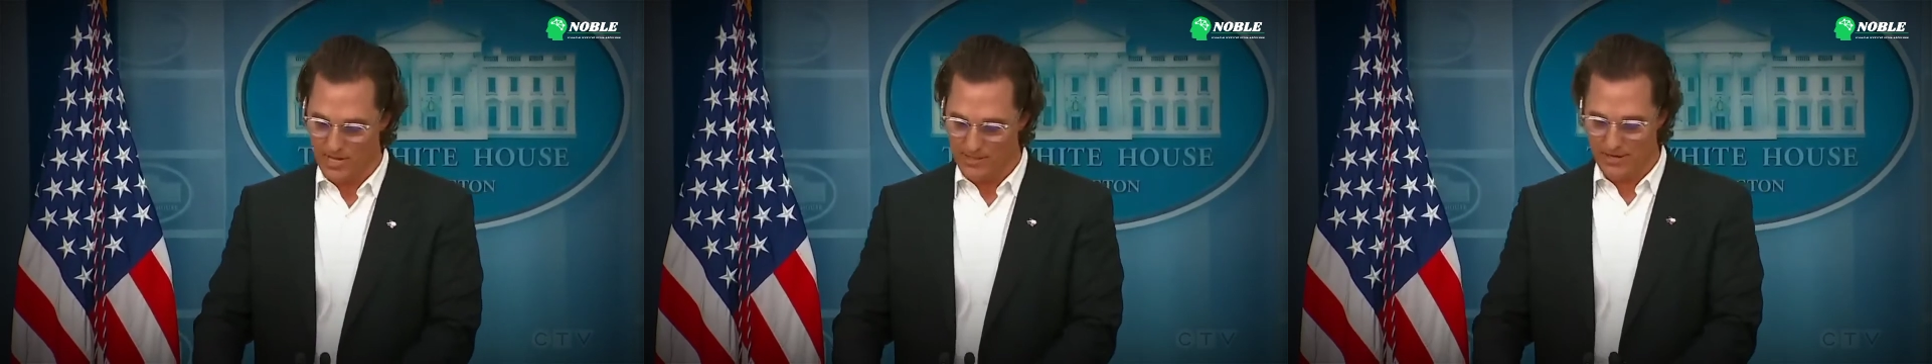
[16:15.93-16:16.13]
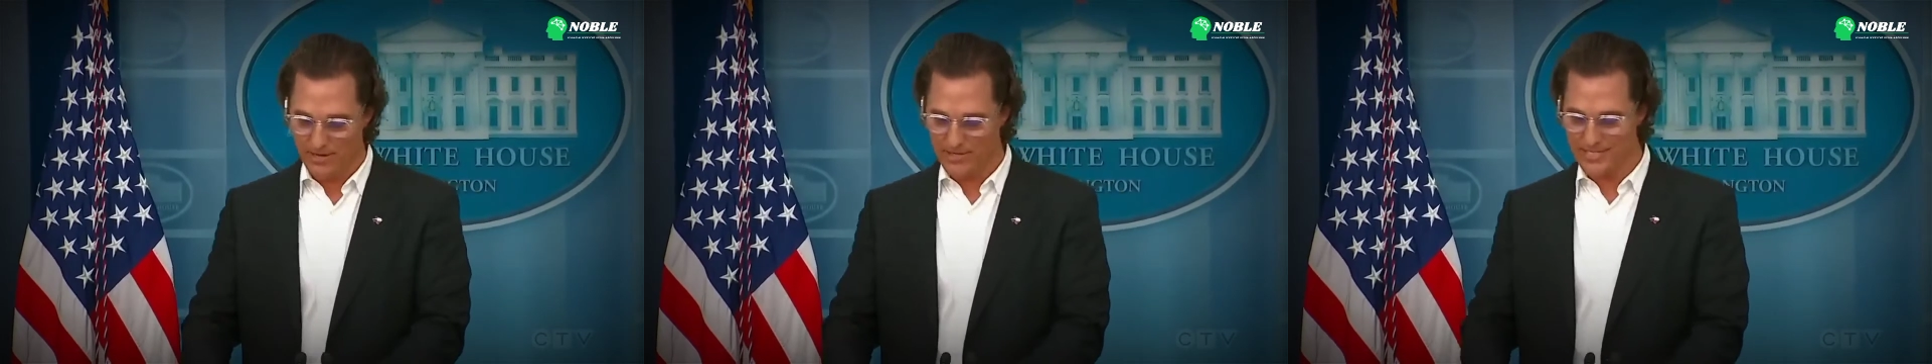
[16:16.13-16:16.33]

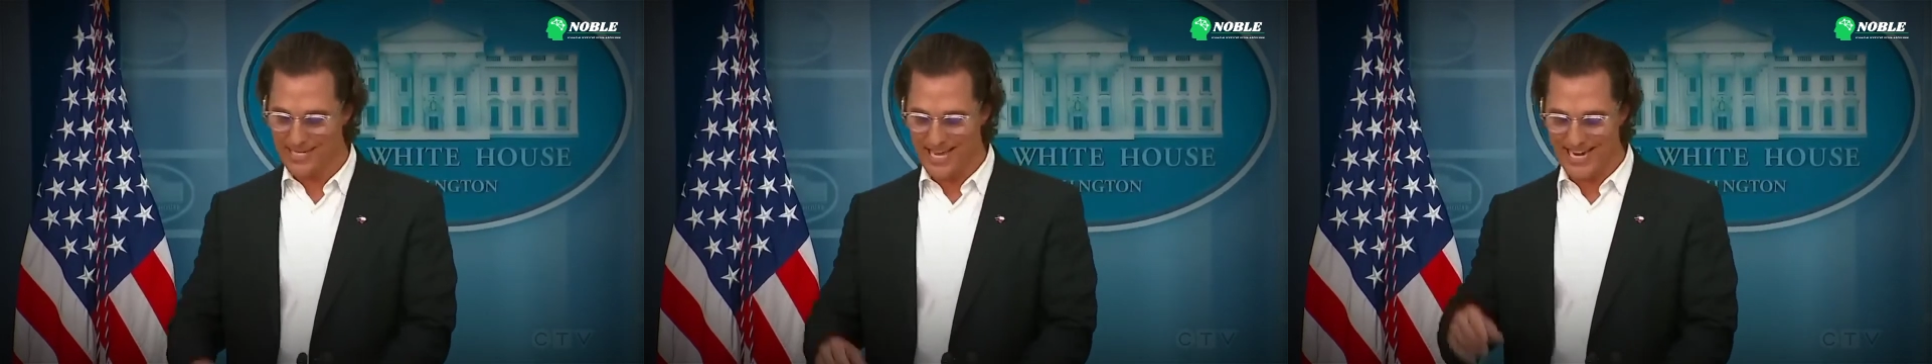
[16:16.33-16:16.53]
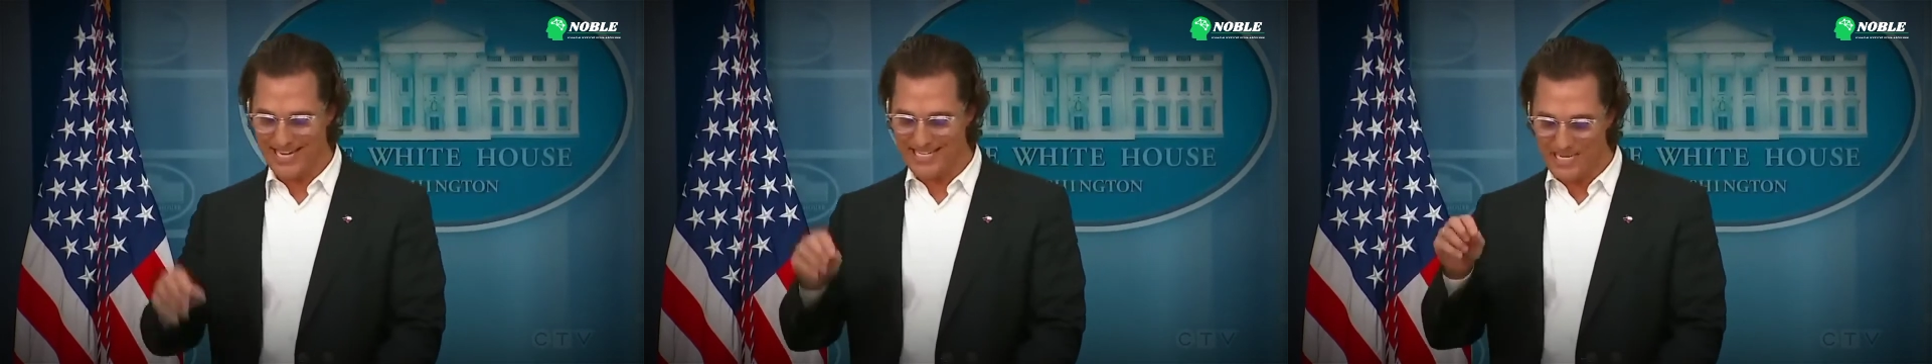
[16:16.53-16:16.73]
There is
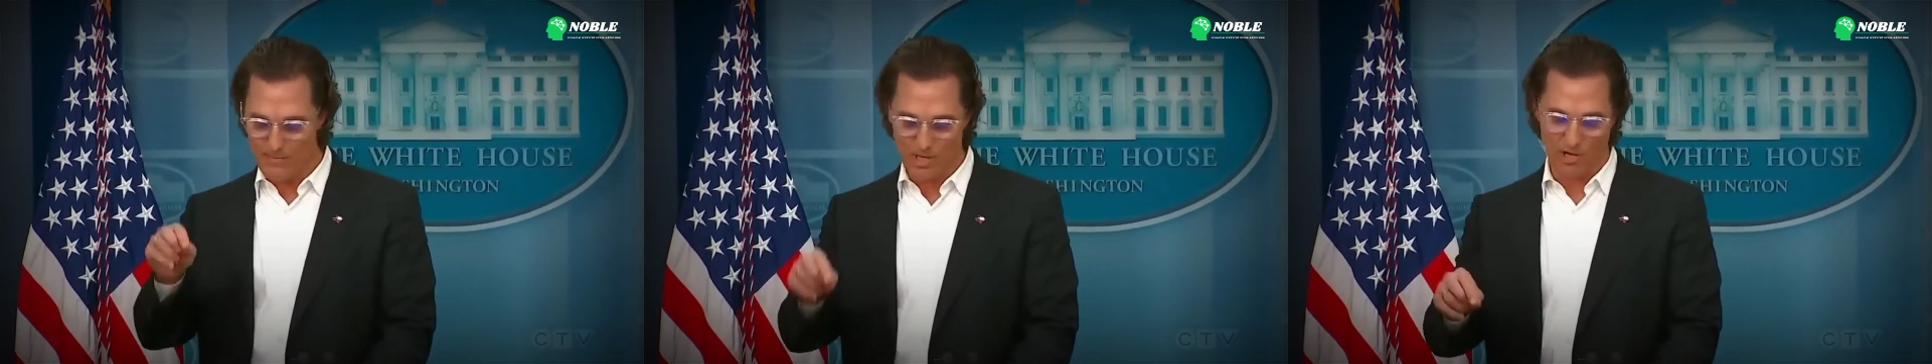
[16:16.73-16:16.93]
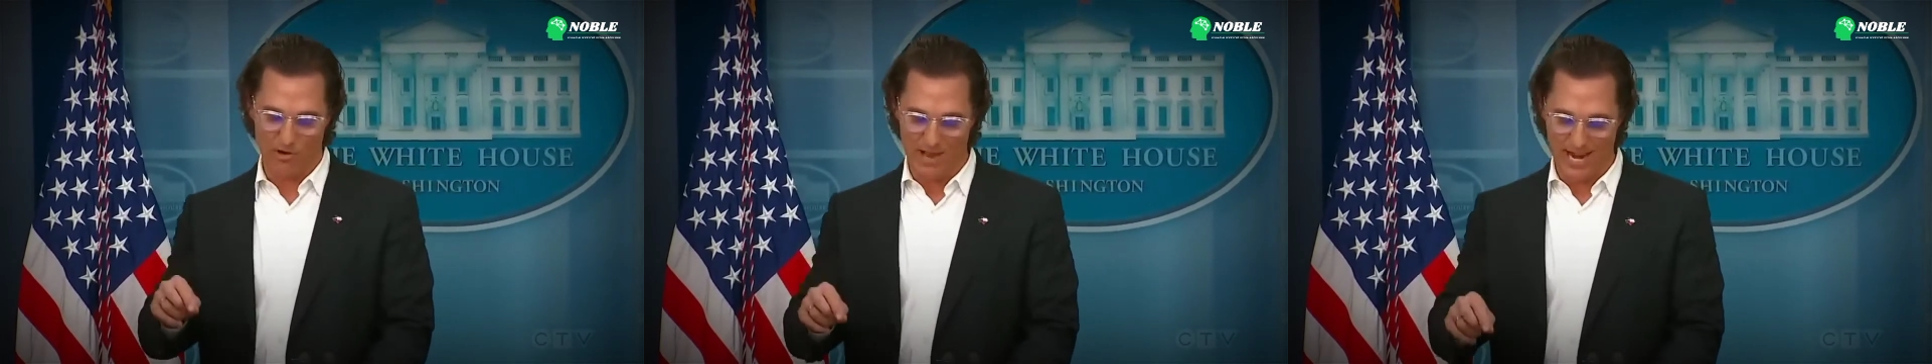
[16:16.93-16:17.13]
not a
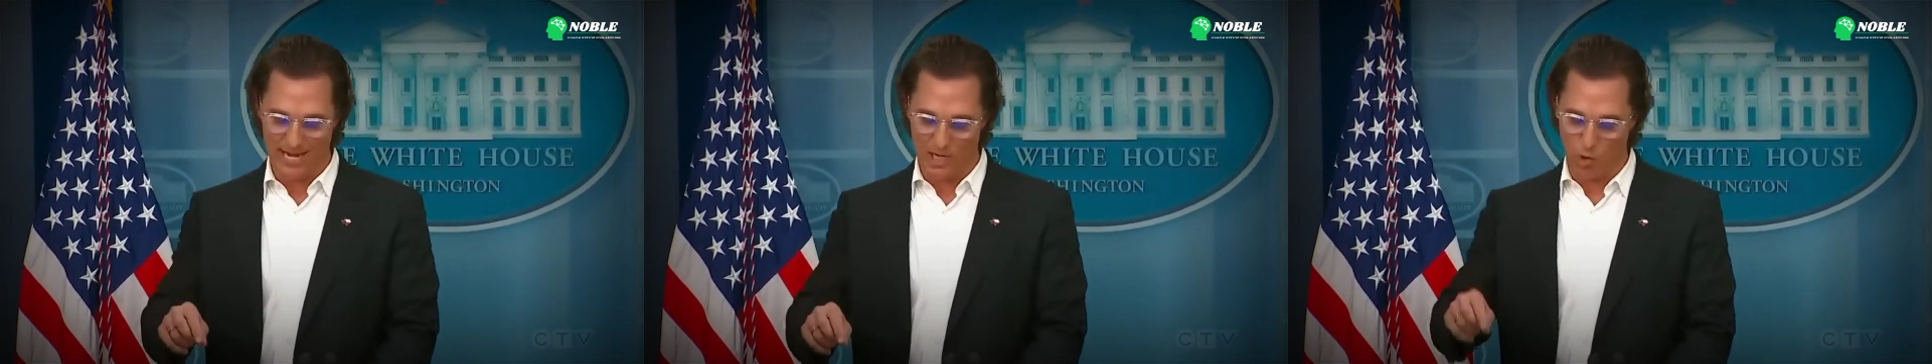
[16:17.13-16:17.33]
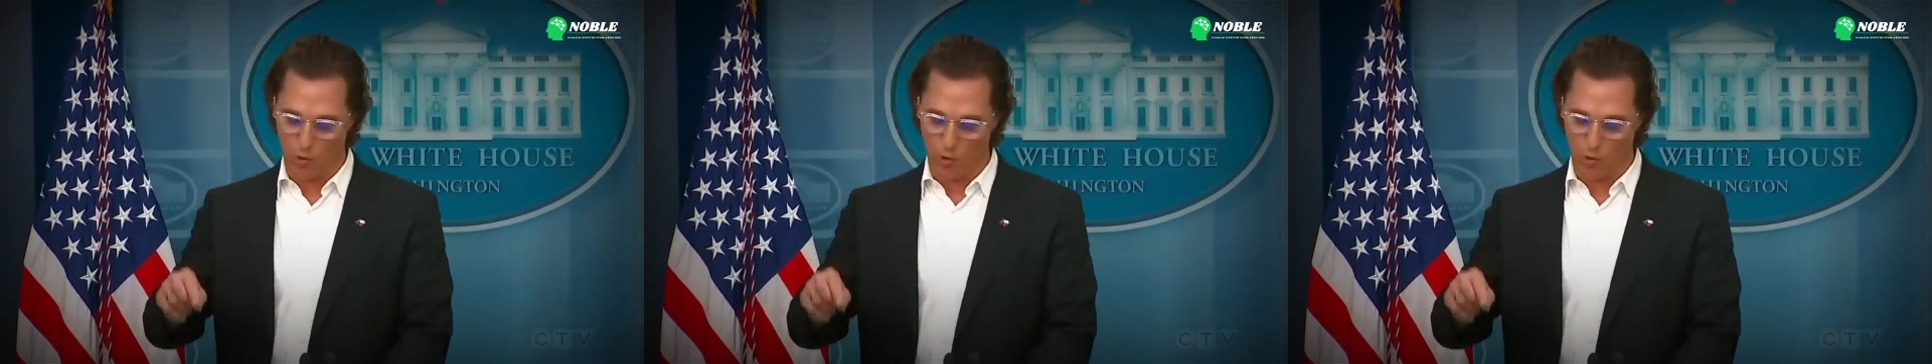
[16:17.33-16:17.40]
Democratic